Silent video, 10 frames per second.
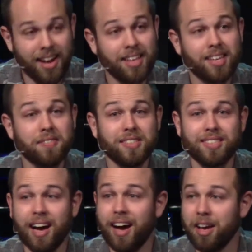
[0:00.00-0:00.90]
at any
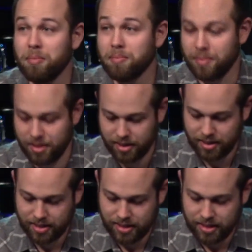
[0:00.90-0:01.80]
given time
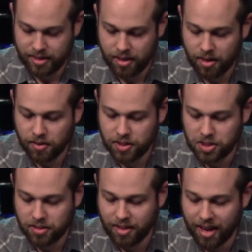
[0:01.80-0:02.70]
in our
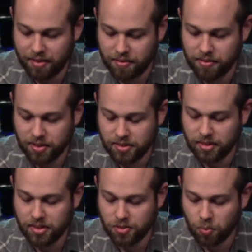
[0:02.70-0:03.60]
Christian life, there's
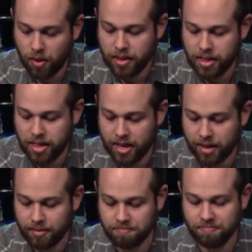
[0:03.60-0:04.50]
at least one
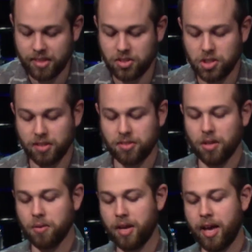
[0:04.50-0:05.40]
thing that's
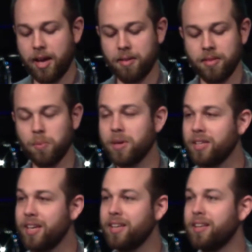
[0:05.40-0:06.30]
just okay, that
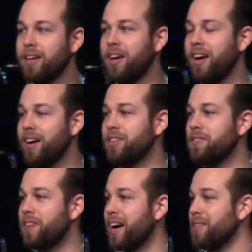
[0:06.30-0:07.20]
we need a
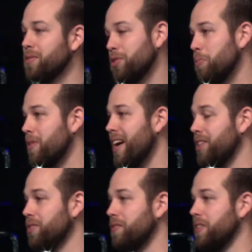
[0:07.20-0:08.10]
divine
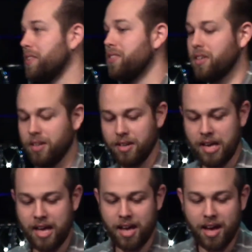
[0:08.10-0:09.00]
supernatural fixer.
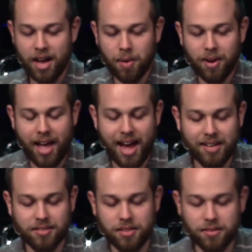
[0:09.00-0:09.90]
And I want to
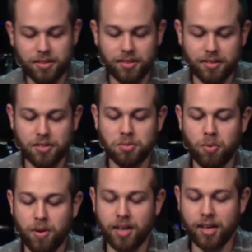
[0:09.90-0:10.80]
ask you this
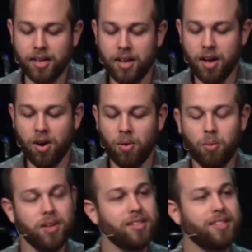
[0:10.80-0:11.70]
morning,
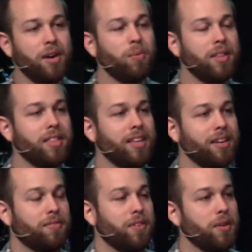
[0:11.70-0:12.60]
what is that one
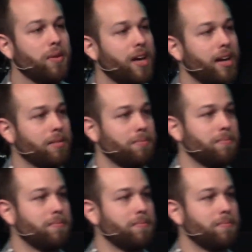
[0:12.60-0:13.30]
thing for you and I?